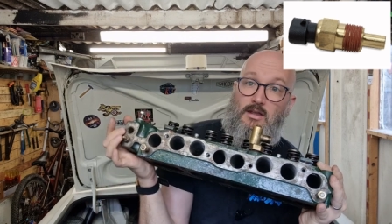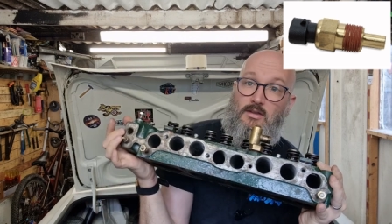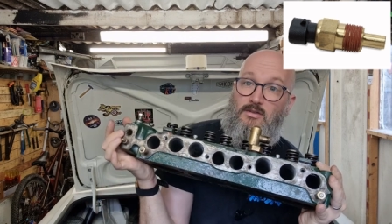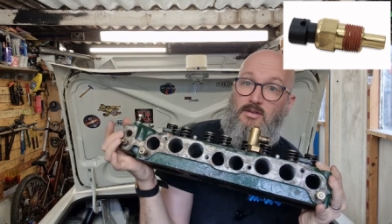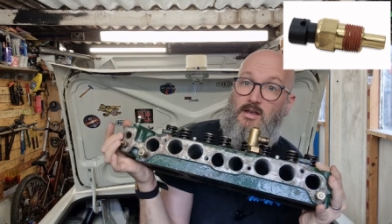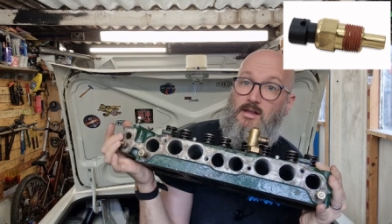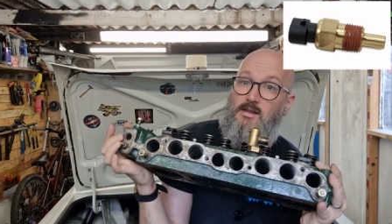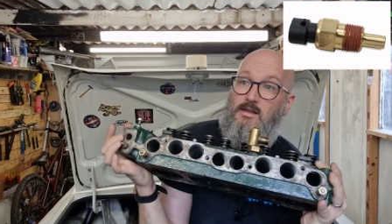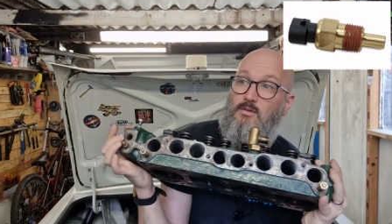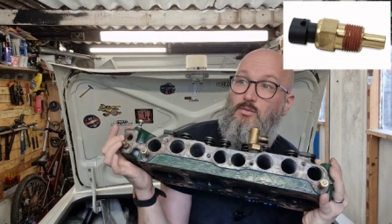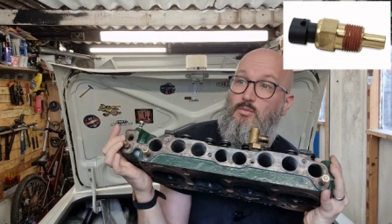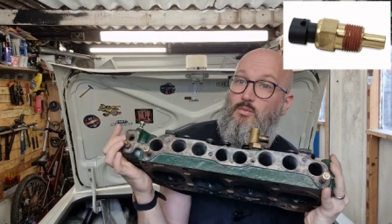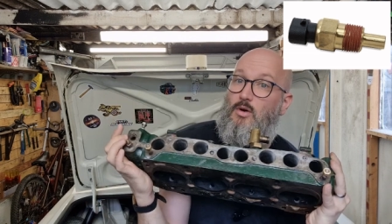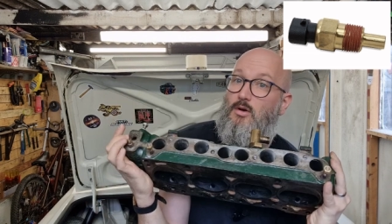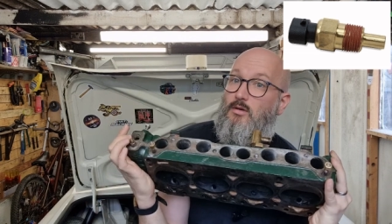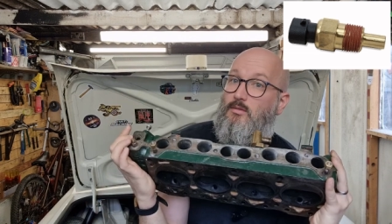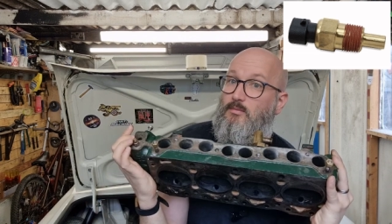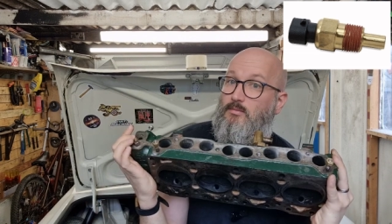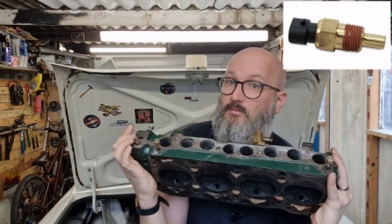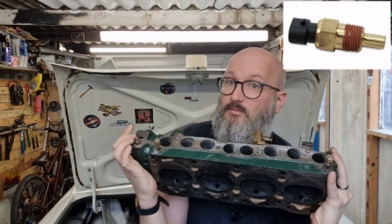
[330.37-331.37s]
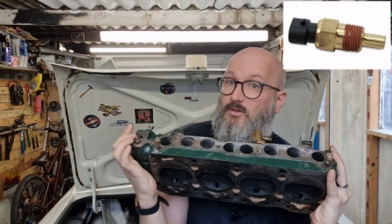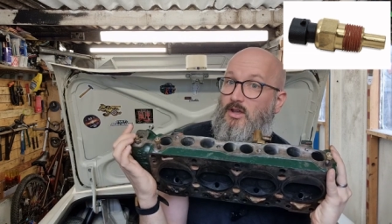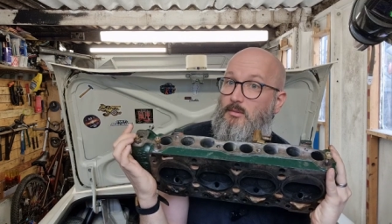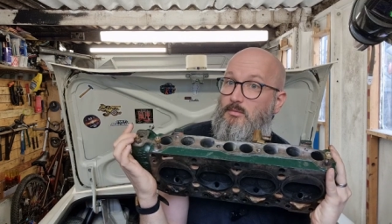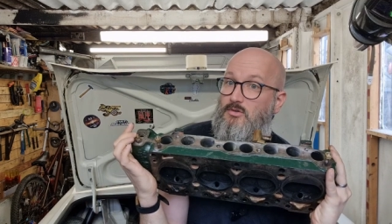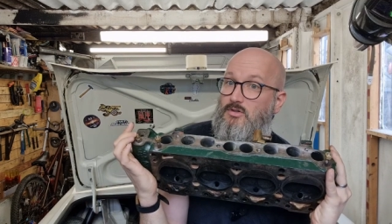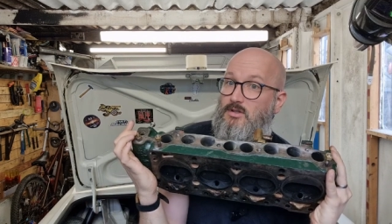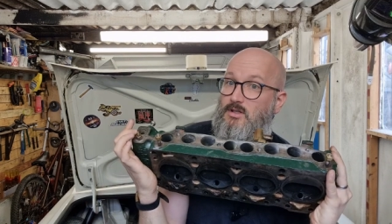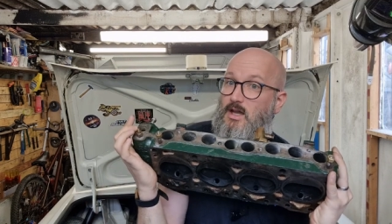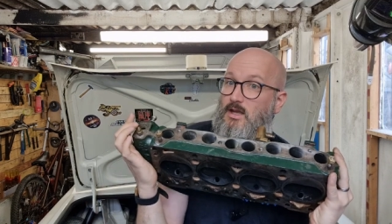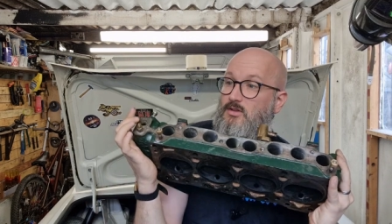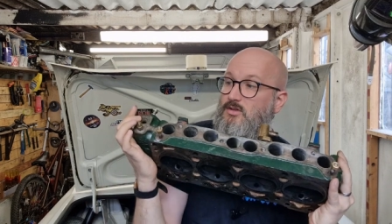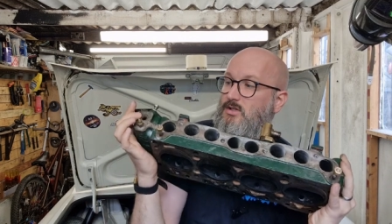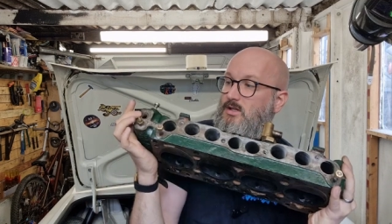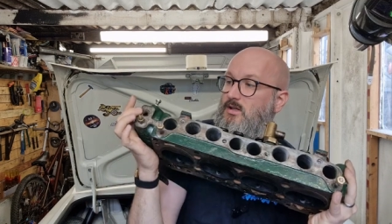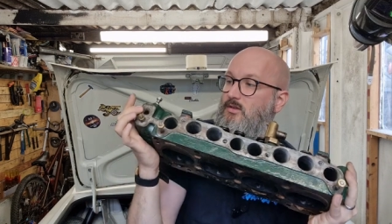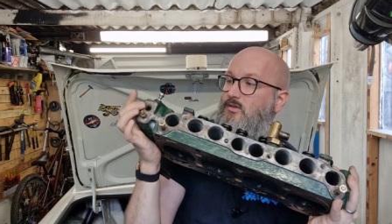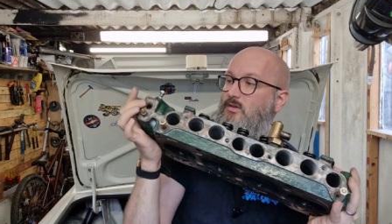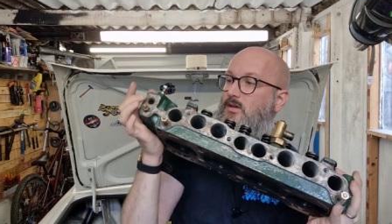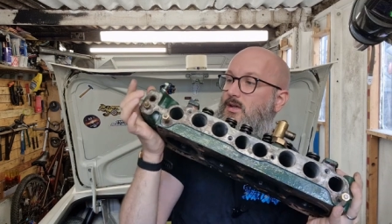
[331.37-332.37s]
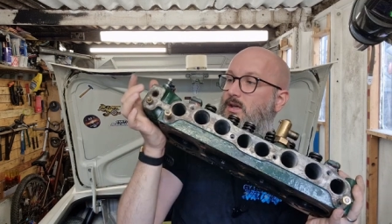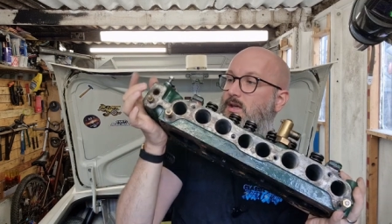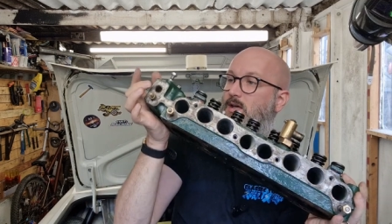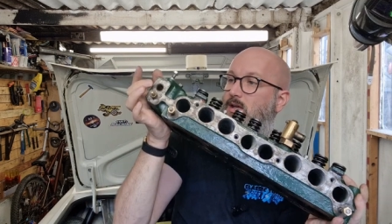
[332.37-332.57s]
and tell it what temperature the engine is.